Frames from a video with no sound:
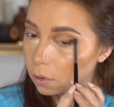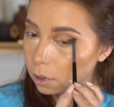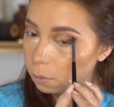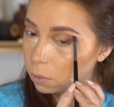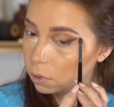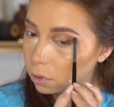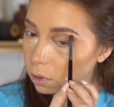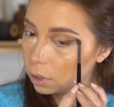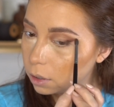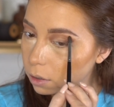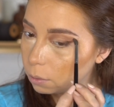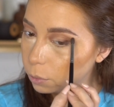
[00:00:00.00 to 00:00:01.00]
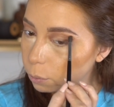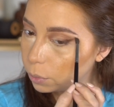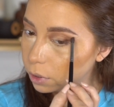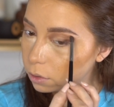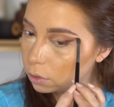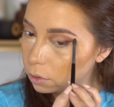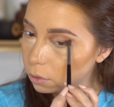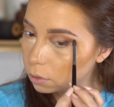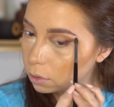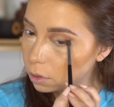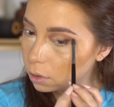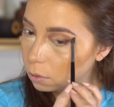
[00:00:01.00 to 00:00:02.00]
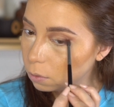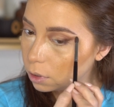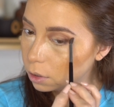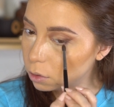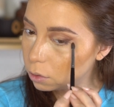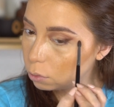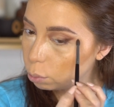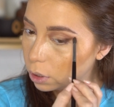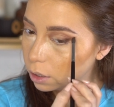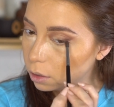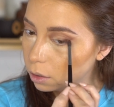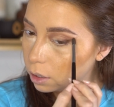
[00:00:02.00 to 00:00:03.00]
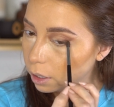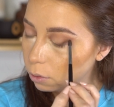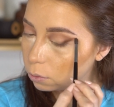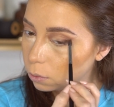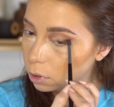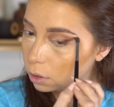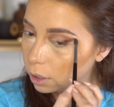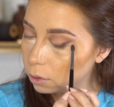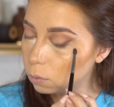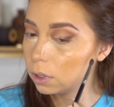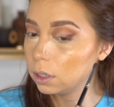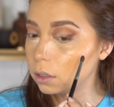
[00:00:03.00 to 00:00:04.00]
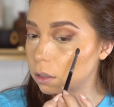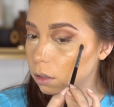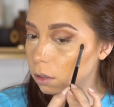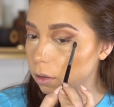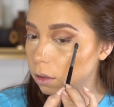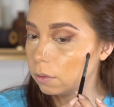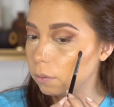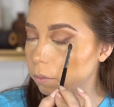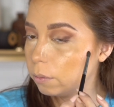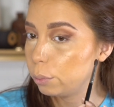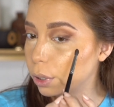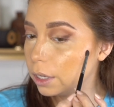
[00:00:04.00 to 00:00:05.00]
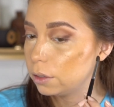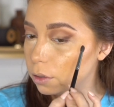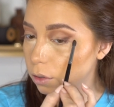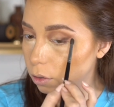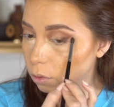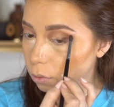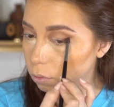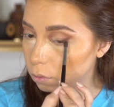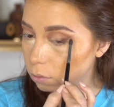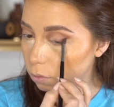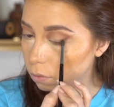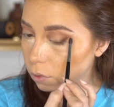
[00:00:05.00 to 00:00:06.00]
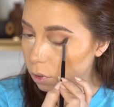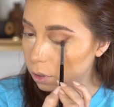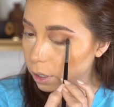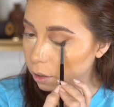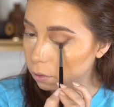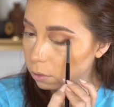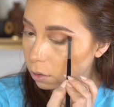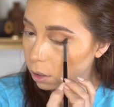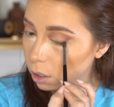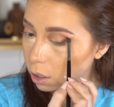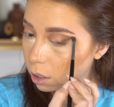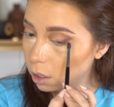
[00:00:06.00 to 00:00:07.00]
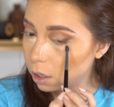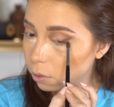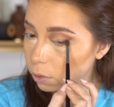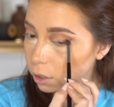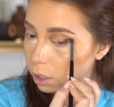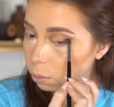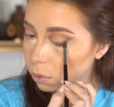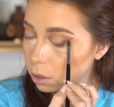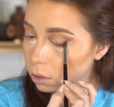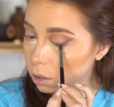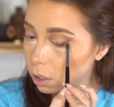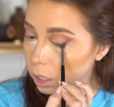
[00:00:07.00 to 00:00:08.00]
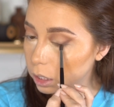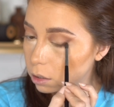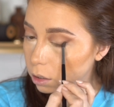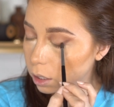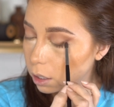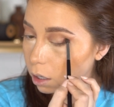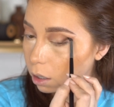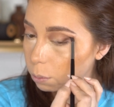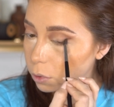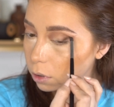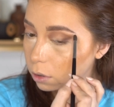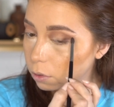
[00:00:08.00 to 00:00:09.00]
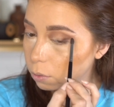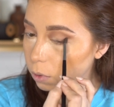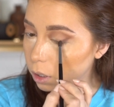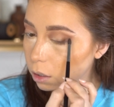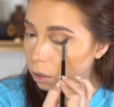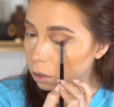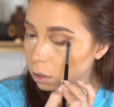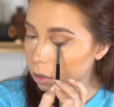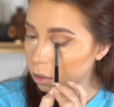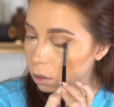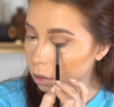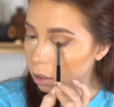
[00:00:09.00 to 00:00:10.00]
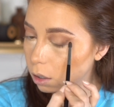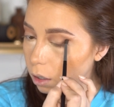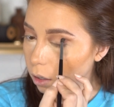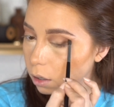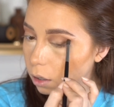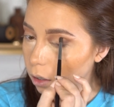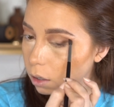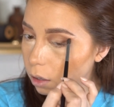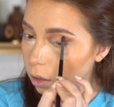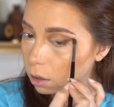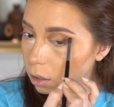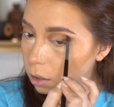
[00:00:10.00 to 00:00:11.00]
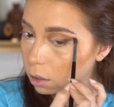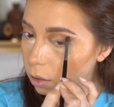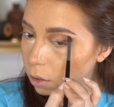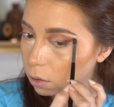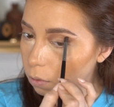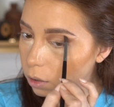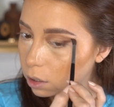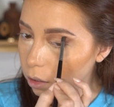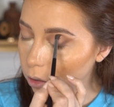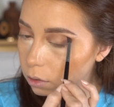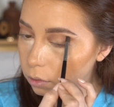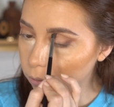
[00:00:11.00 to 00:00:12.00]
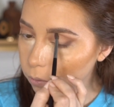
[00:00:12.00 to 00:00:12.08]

I will clean it up a bit too, because I don't want it to blend it downward. I don't want it to blend so far down. I want to keep this nice, like, upturned wing look going.